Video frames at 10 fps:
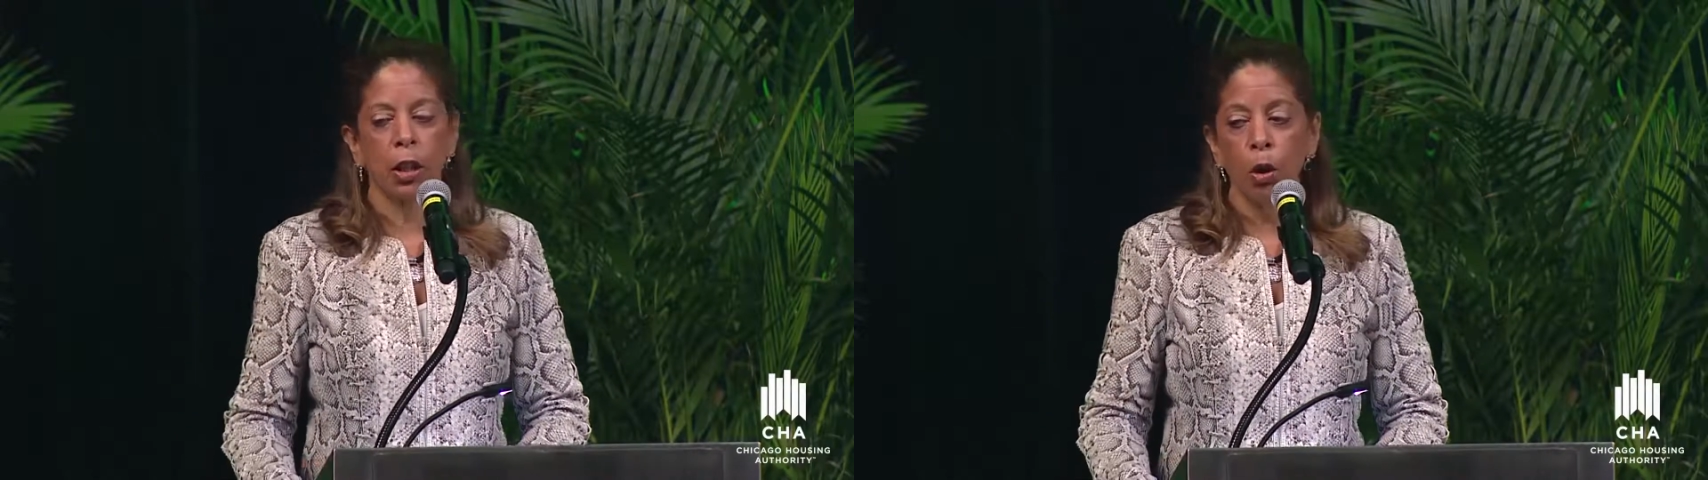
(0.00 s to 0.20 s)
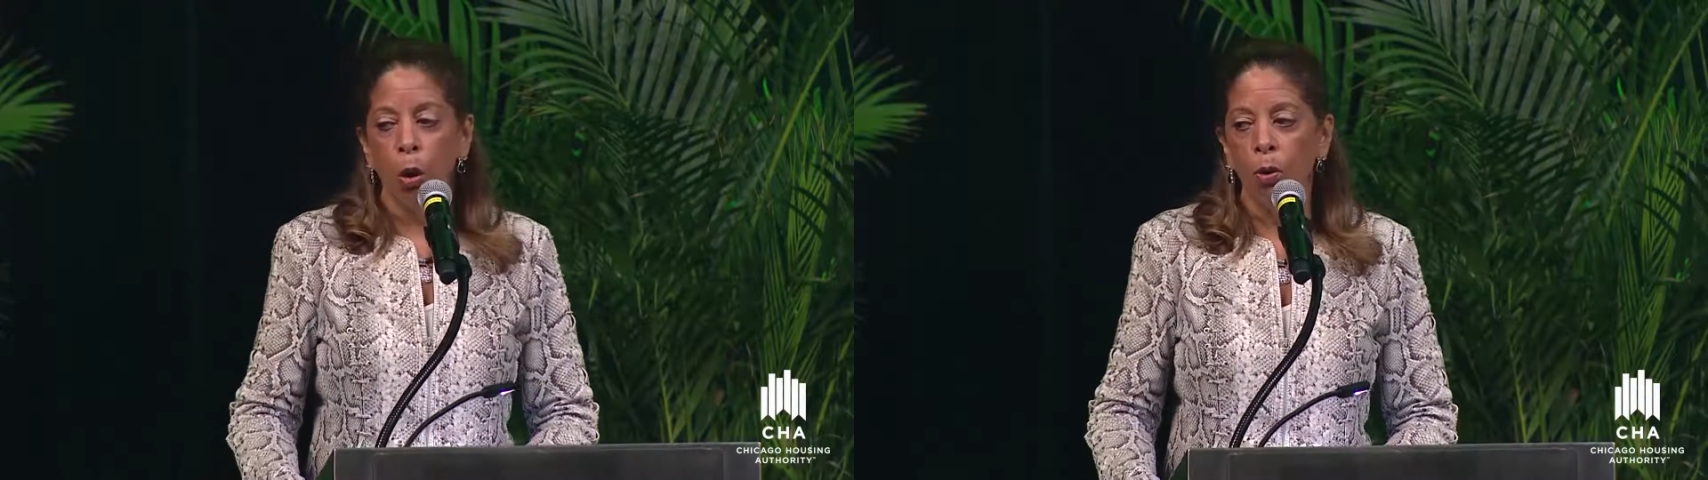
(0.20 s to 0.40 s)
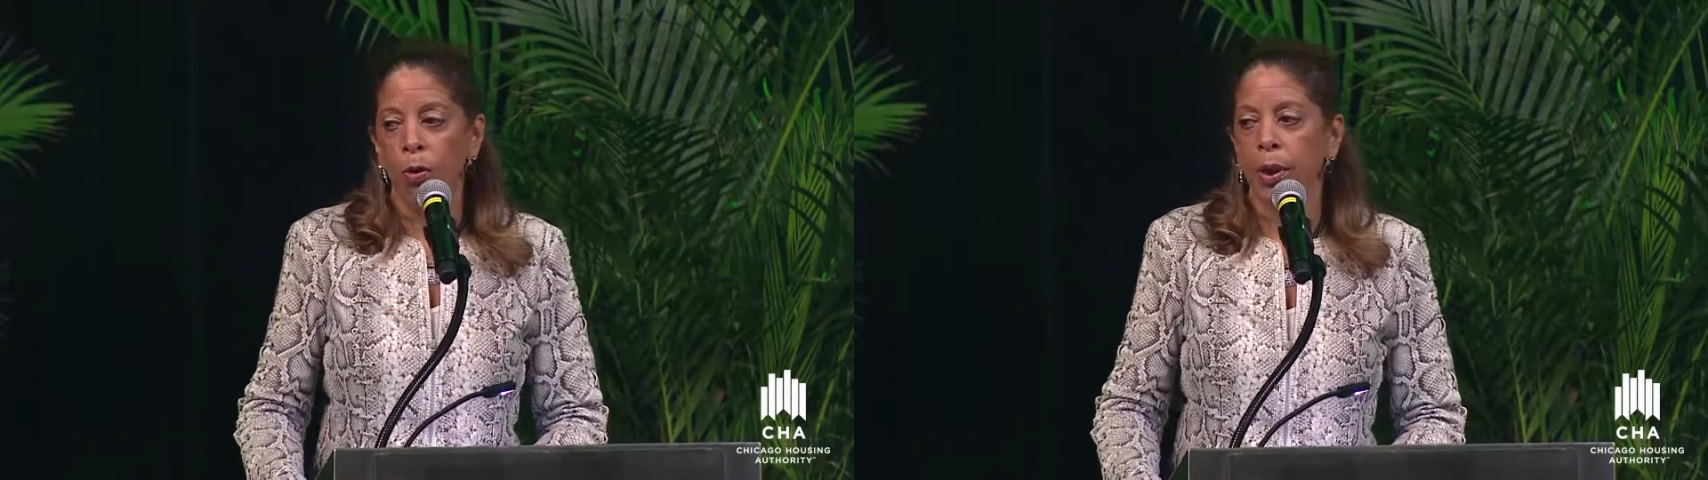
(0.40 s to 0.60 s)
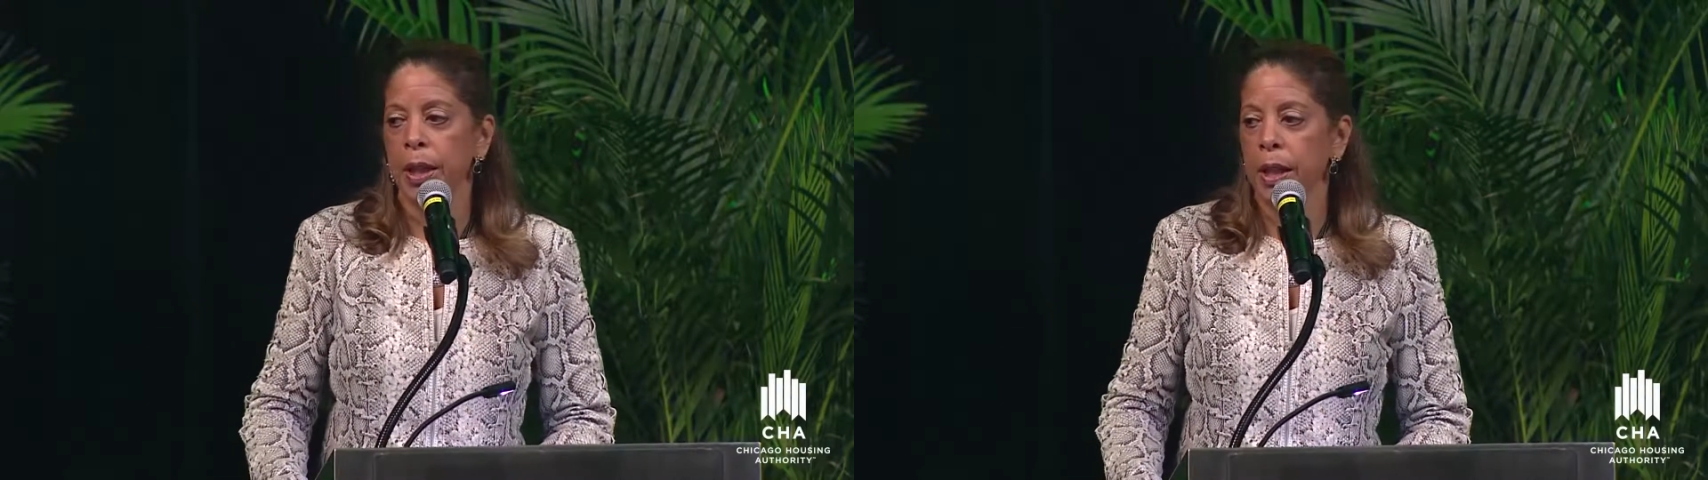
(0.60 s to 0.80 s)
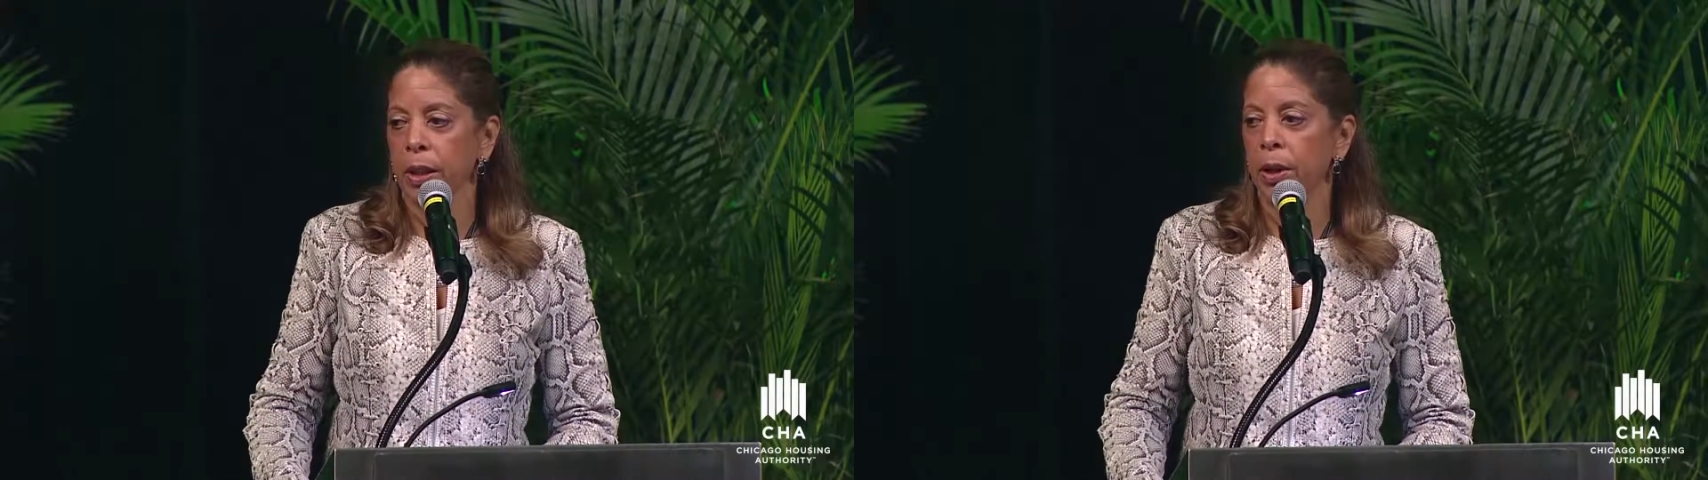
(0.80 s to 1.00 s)
over a
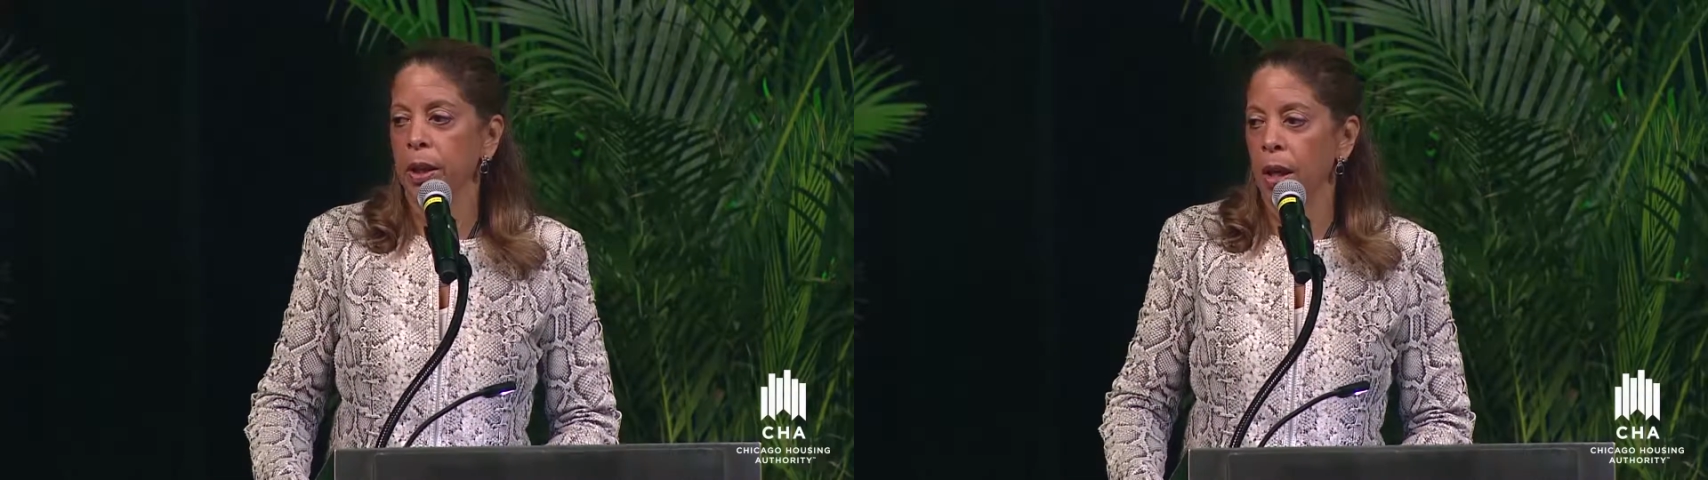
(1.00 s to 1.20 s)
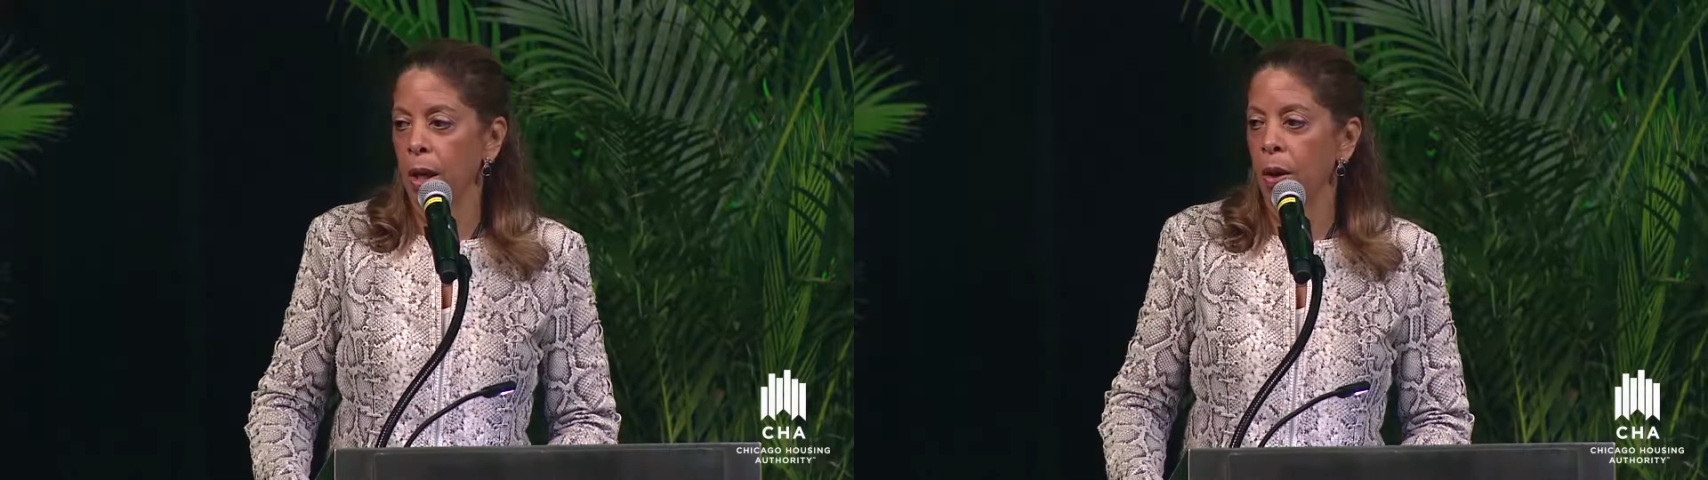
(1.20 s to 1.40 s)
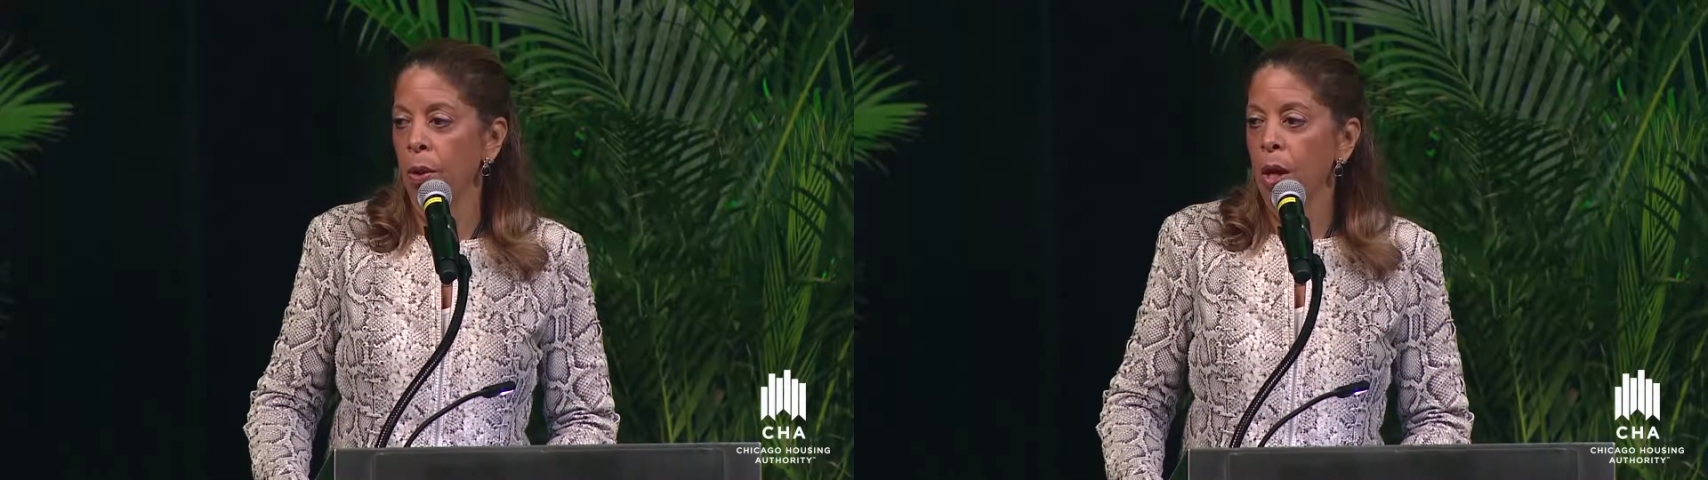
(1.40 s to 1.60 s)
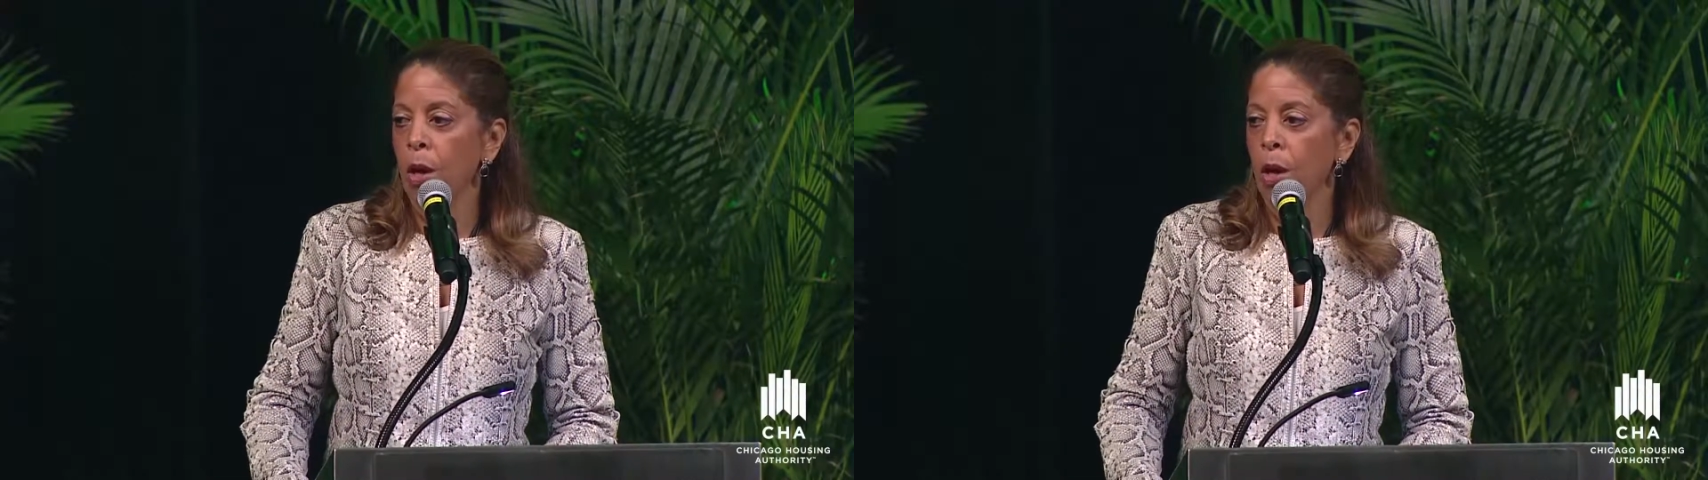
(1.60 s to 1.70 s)
year ago